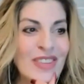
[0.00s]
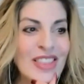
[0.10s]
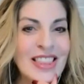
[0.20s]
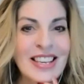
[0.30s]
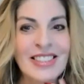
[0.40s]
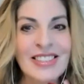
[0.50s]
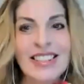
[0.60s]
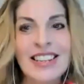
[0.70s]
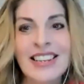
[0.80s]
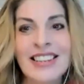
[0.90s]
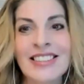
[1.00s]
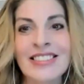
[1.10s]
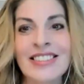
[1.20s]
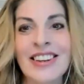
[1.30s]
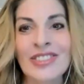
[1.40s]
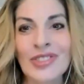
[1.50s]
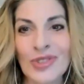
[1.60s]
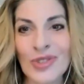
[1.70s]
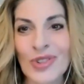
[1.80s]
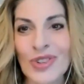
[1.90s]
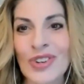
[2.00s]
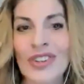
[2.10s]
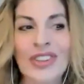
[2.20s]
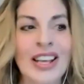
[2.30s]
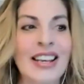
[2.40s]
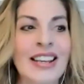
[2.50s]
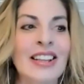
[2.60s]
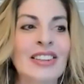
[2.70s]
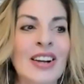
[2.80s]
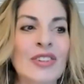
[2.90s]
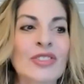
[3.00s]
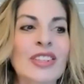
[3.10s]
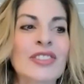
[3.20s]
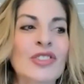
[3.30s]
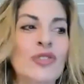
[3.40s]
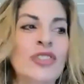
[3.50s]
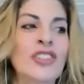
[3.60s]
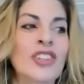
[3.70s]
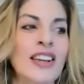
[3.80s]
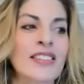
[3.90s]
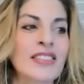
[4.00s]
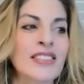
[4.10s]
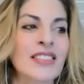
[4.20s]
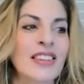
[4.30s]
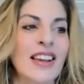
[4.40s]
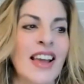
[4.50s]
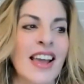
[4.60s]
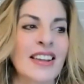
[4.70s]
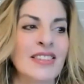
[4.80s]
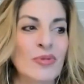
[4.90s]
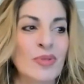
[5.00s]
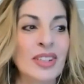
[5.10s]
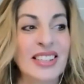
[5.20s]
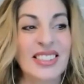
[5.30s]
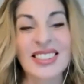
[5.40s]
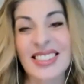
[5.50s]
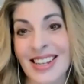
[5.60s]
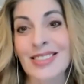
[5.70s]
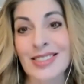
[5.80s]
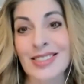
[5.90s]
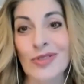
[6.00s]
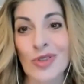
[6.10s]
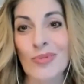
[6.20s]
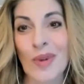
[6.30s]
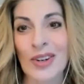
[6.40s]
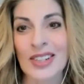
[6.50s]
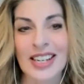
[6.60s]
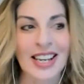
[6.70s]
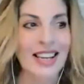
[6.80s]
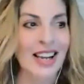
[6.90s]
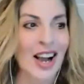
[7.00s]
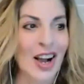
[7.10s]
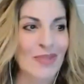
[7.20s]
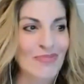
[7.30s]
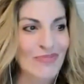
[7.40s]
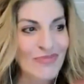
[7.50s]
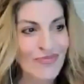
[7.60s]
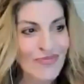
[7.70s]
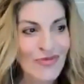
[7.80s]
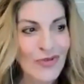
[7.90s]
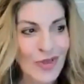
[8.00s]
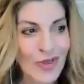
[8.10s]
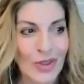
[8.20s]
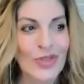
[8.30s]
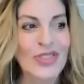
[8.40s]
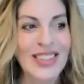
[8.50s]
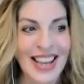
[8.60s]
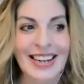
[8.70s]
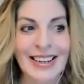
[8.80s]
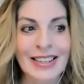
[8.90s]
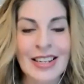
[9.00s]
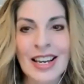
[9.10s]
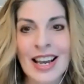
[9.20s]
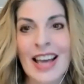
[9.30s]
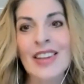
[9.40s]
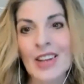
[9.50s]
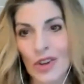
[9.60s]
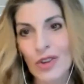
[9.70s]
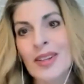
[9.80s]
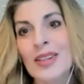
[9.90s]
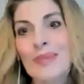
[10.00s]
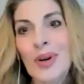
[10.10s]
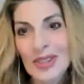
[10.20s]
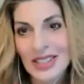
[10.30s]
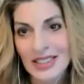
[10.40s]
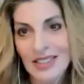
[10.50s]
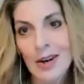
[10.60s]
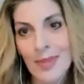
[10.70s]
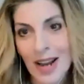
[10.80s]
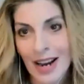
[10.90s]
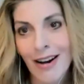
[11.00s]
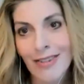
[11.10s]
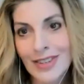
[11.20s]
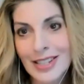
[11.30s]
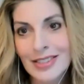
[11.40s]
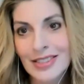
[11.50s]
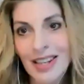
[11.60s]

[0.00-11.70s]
This is a tool that allows us to ingest and really assess our full marketing funnels data, and then ultimately pull it into our back office.